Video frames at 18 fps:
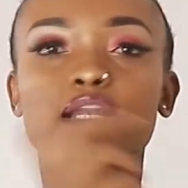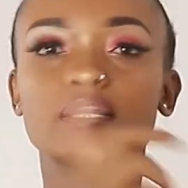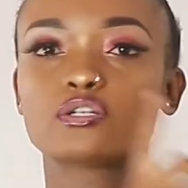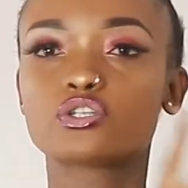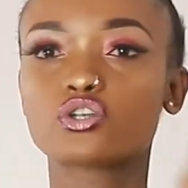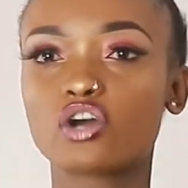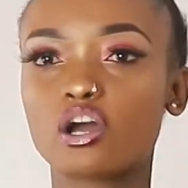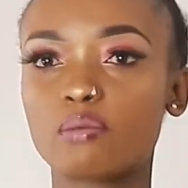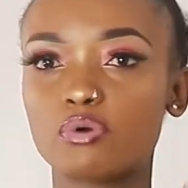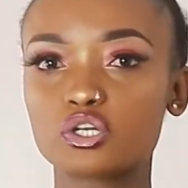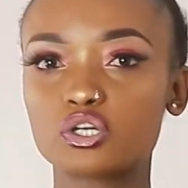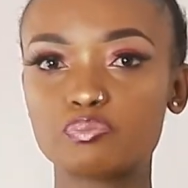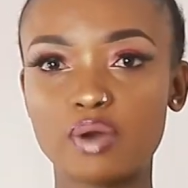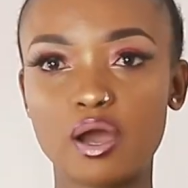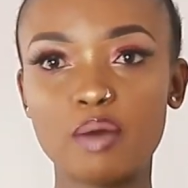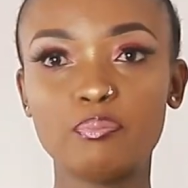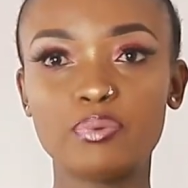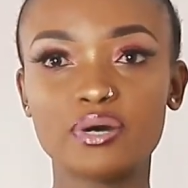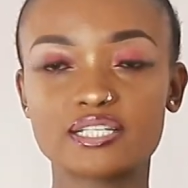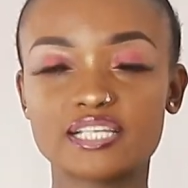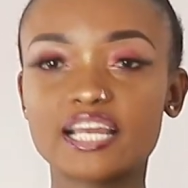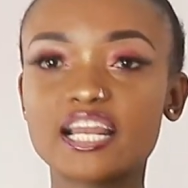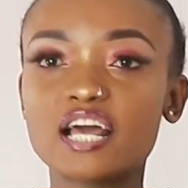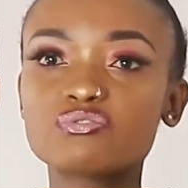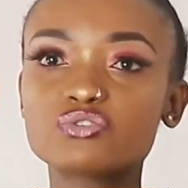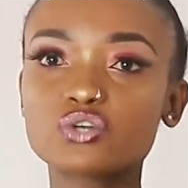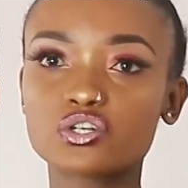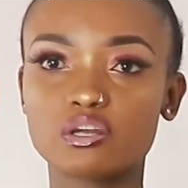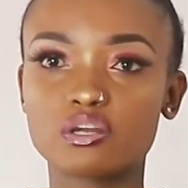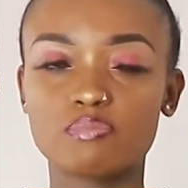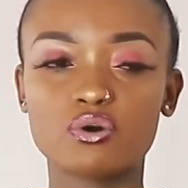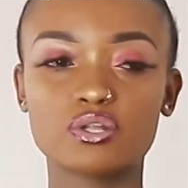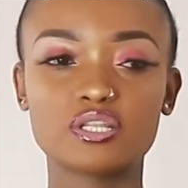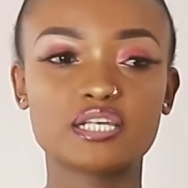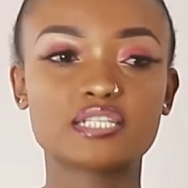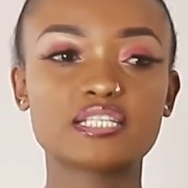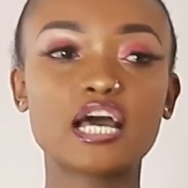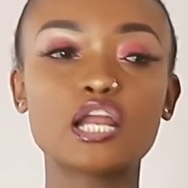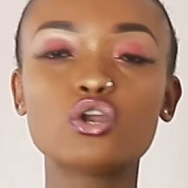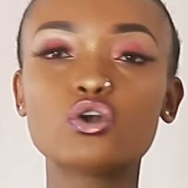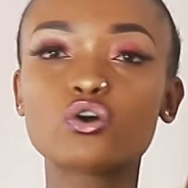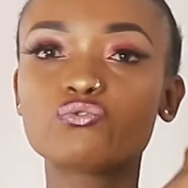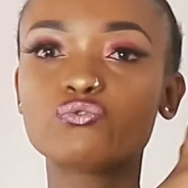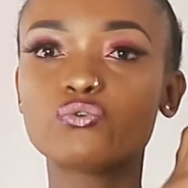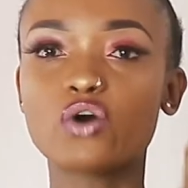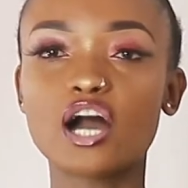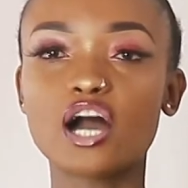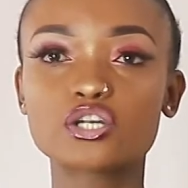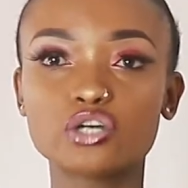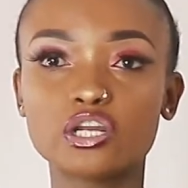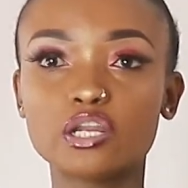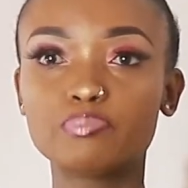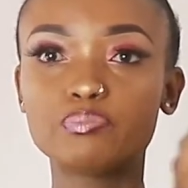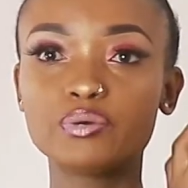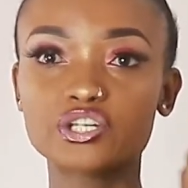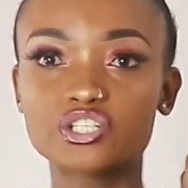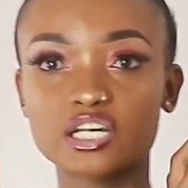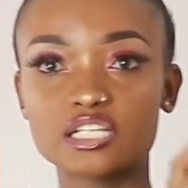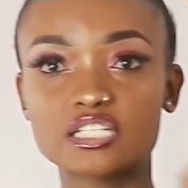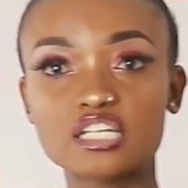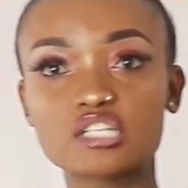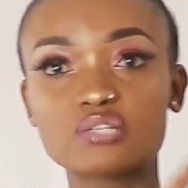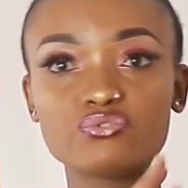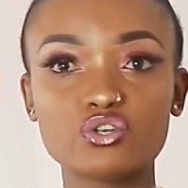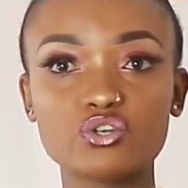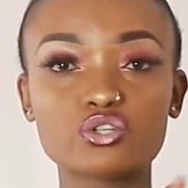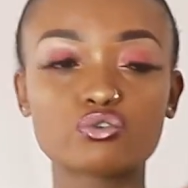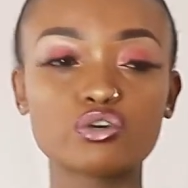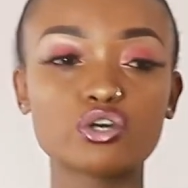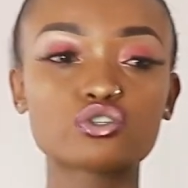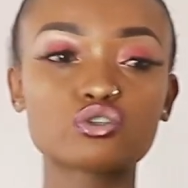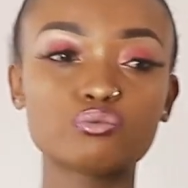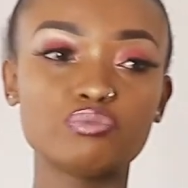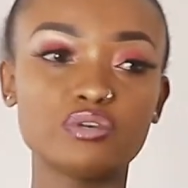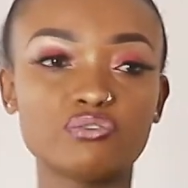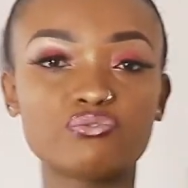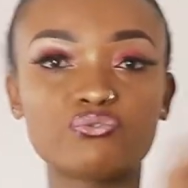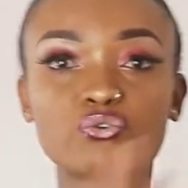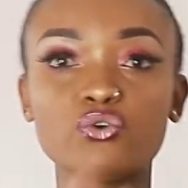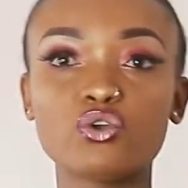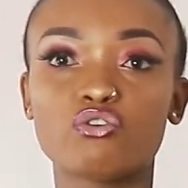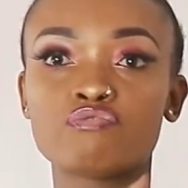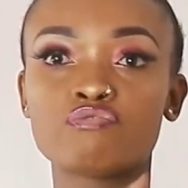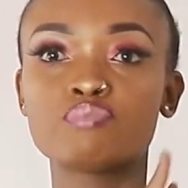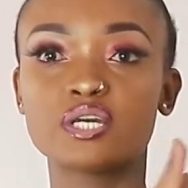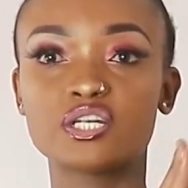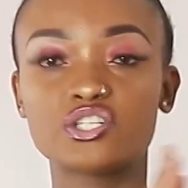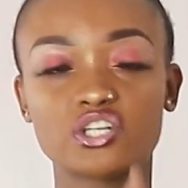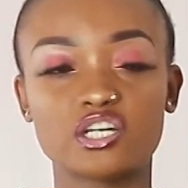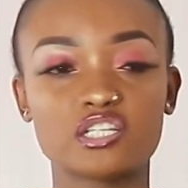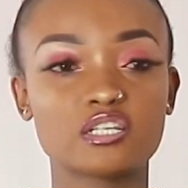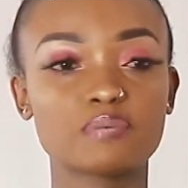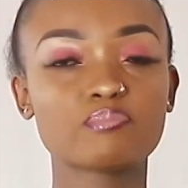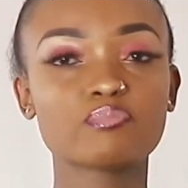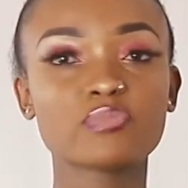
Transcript: Talk about Pampers, and I've talked about this. I look for actually pictures. This video is going to be full of pictures.